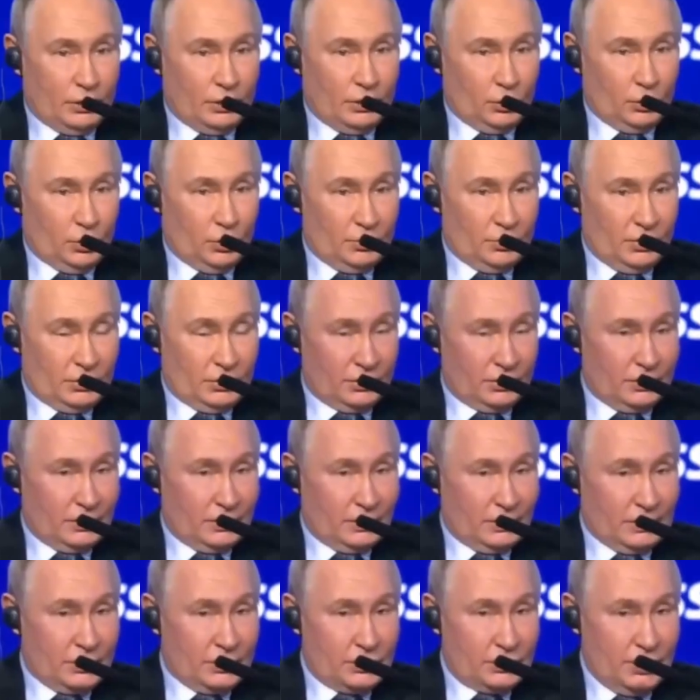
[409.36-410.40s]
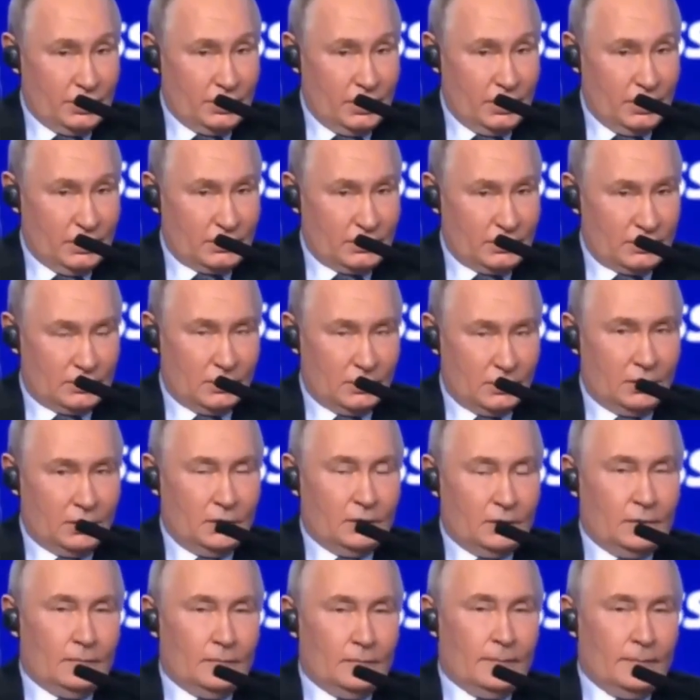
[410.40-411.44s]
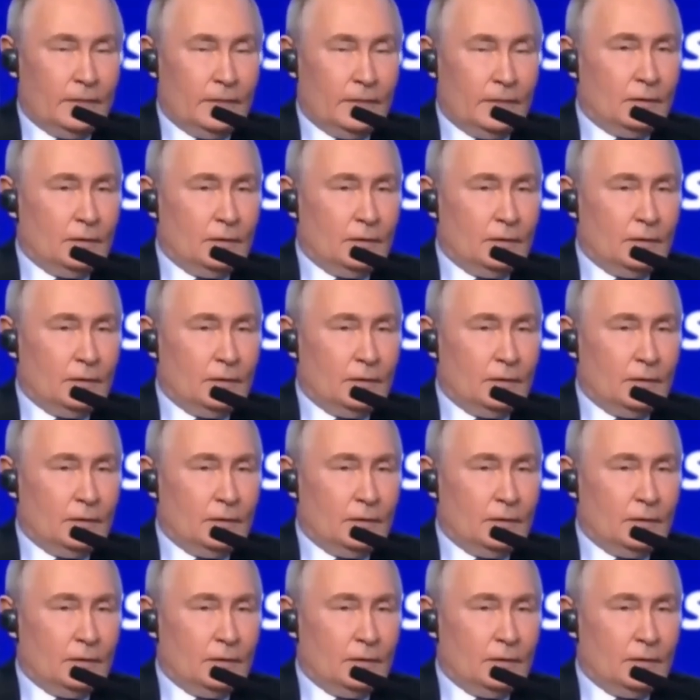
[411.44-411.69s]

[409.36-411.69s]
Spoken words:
The share of the USA in the world